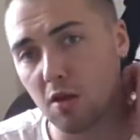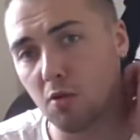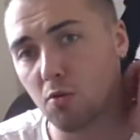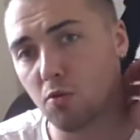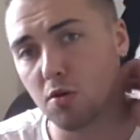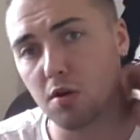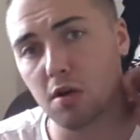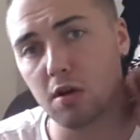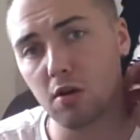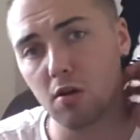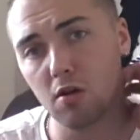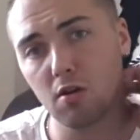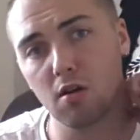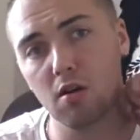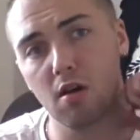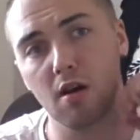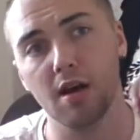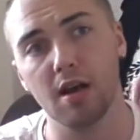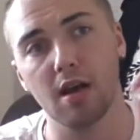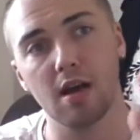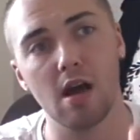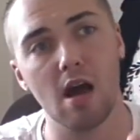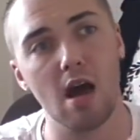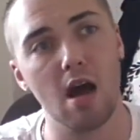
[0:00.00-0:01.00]
it would look
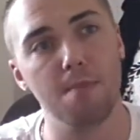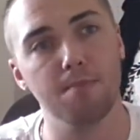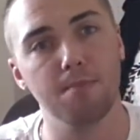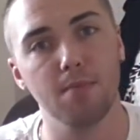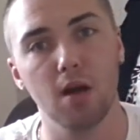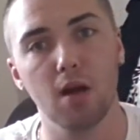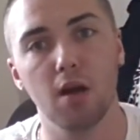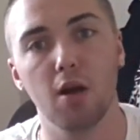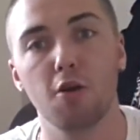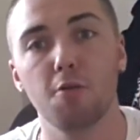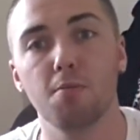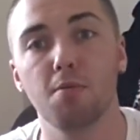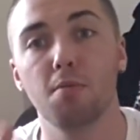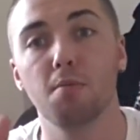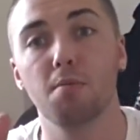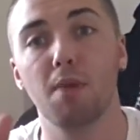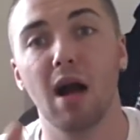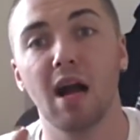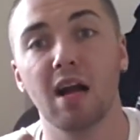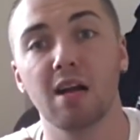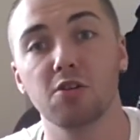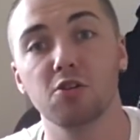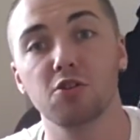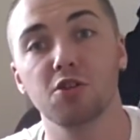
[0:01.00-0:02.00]
like an open
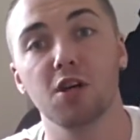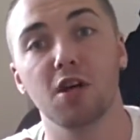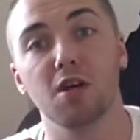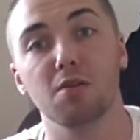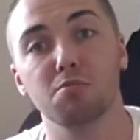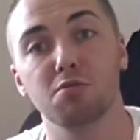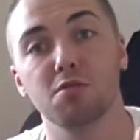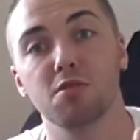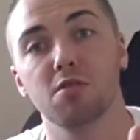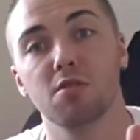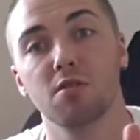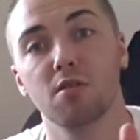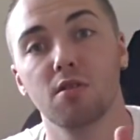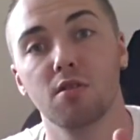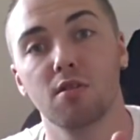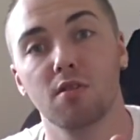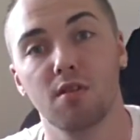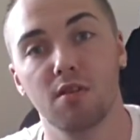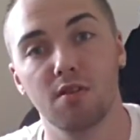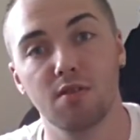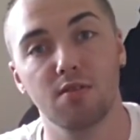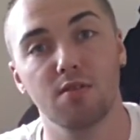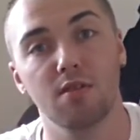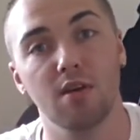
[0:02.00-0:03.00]
bag of chips,
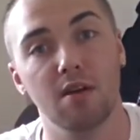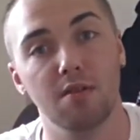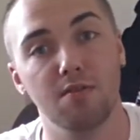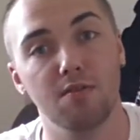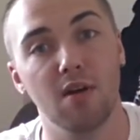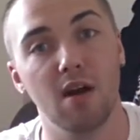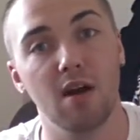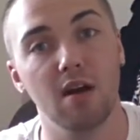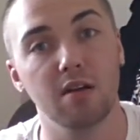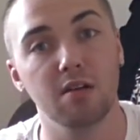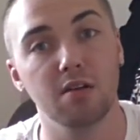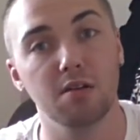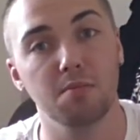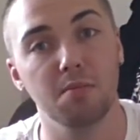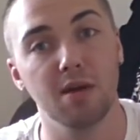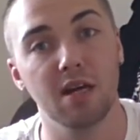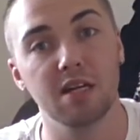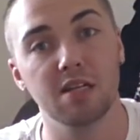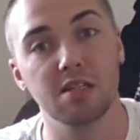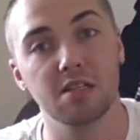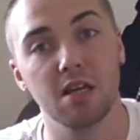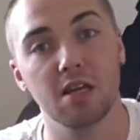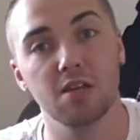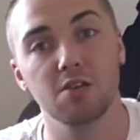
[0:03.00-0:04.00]
if that
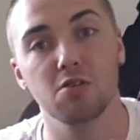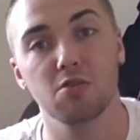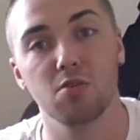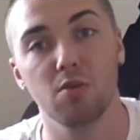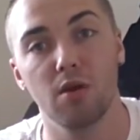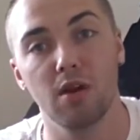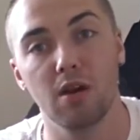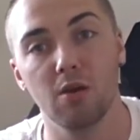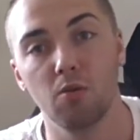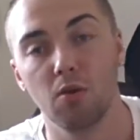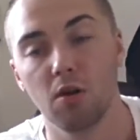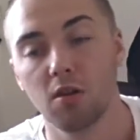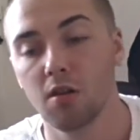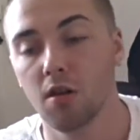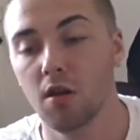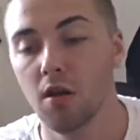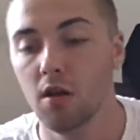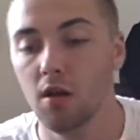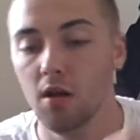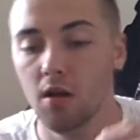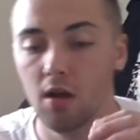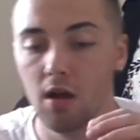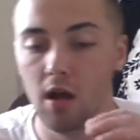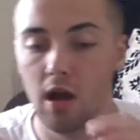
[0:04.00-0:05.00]
makes sense to anyone.
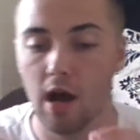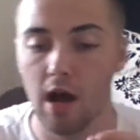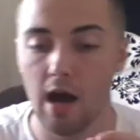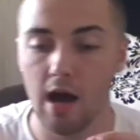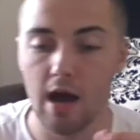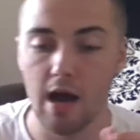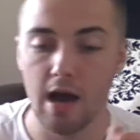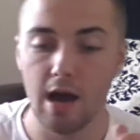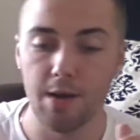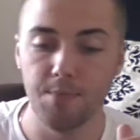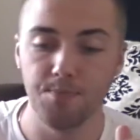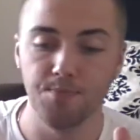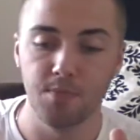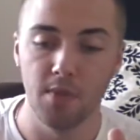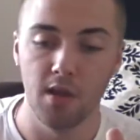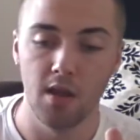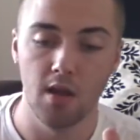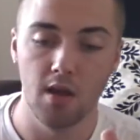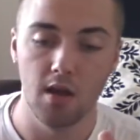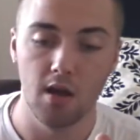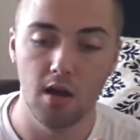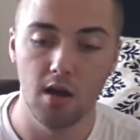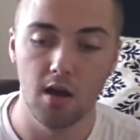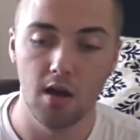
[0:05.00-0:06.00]
And
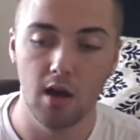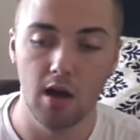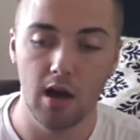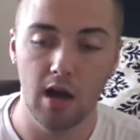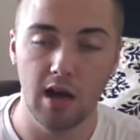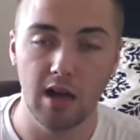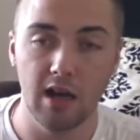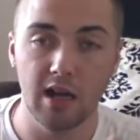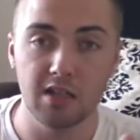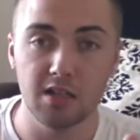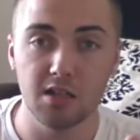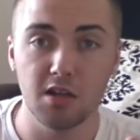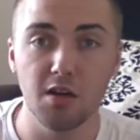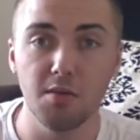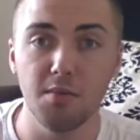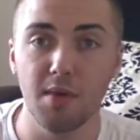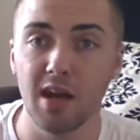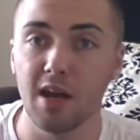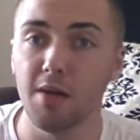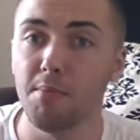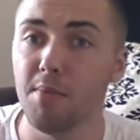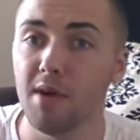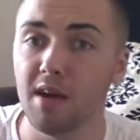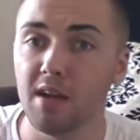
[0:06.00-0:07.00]
that's going to
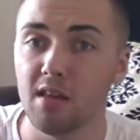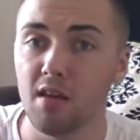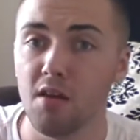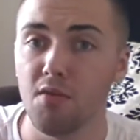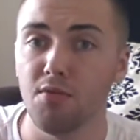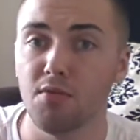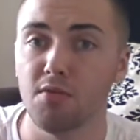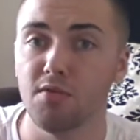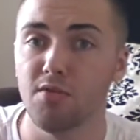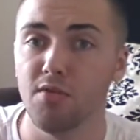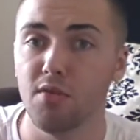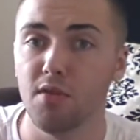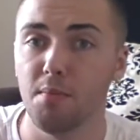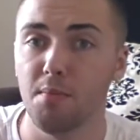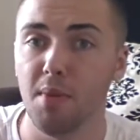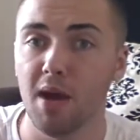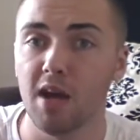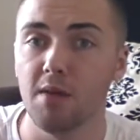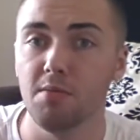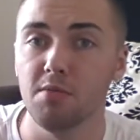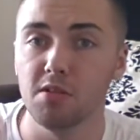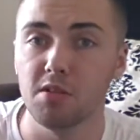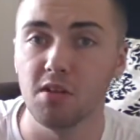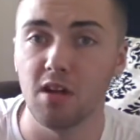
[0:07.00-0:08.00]
make a big difference for the
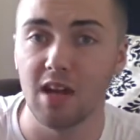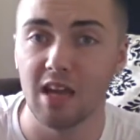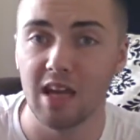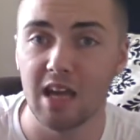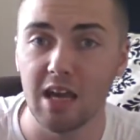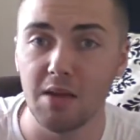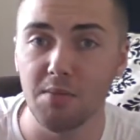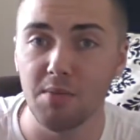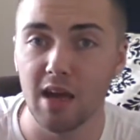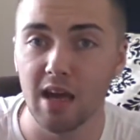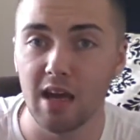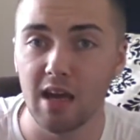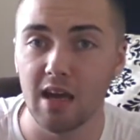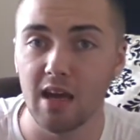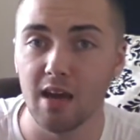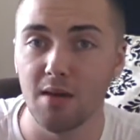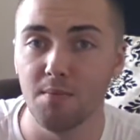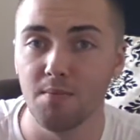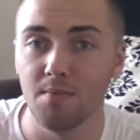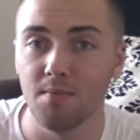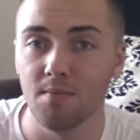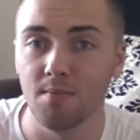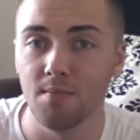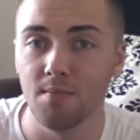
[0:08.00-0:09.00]
baby. It's going to keep the heat in,